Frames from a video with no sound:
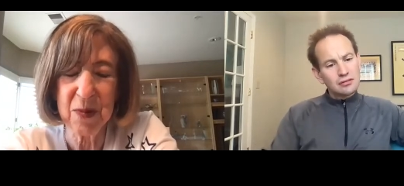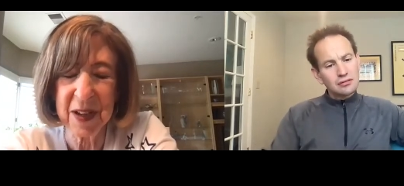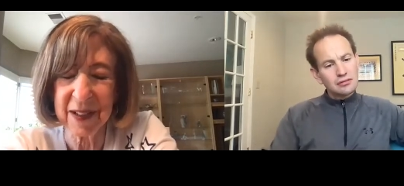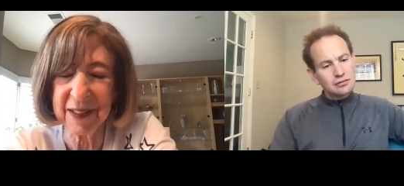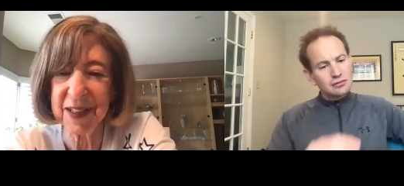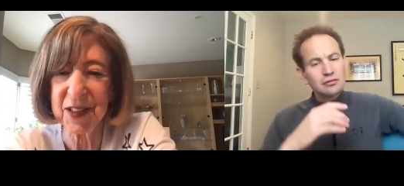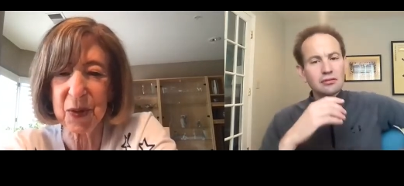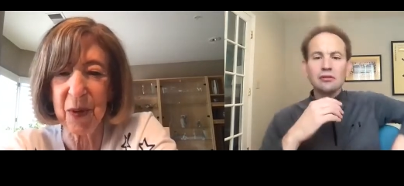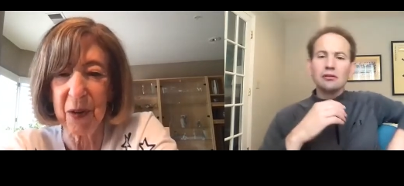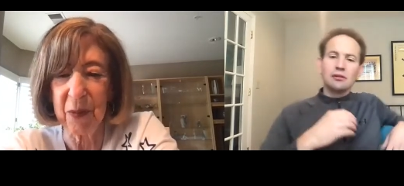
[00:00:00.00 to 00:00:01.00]
Speaker 1: really
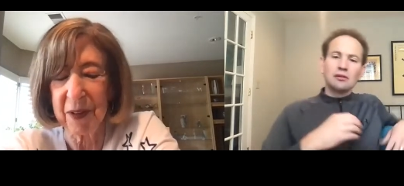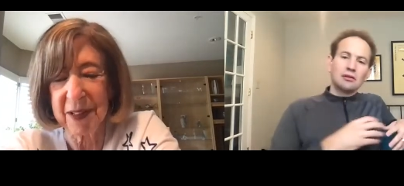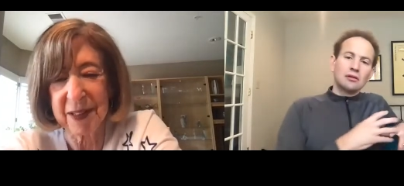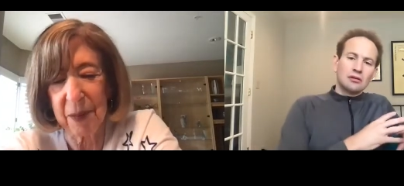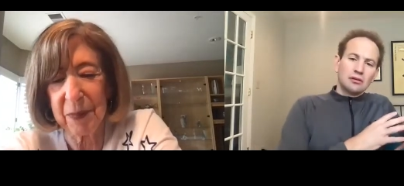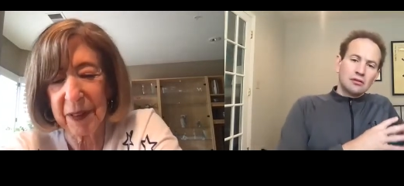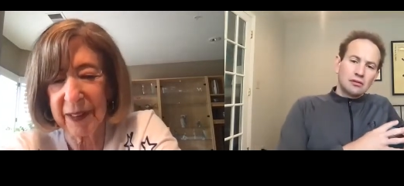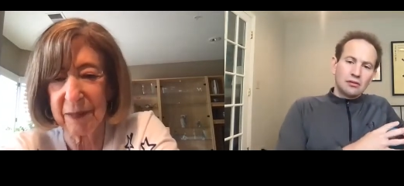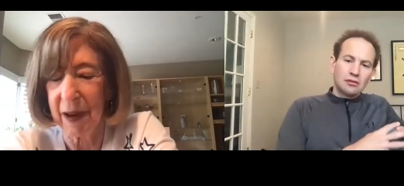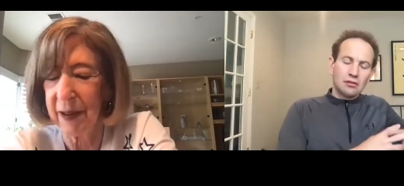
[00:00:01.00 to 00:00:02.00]
strong one is something
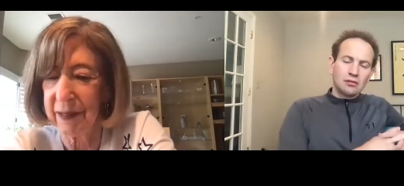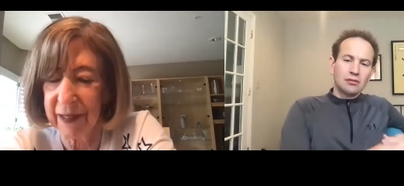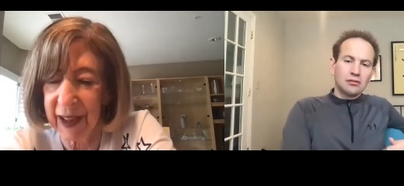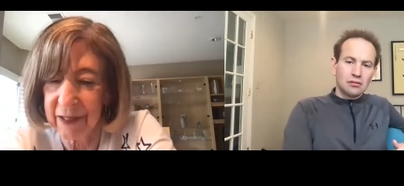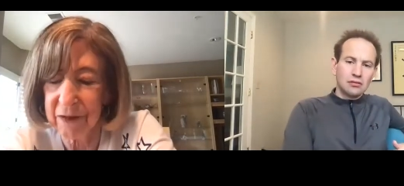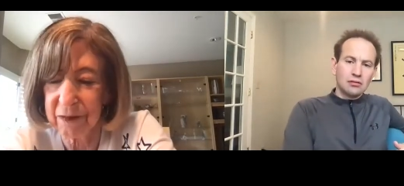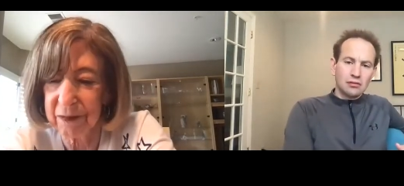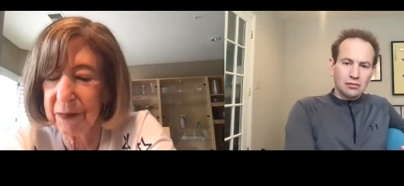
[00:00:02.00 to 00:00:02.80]
that a lot of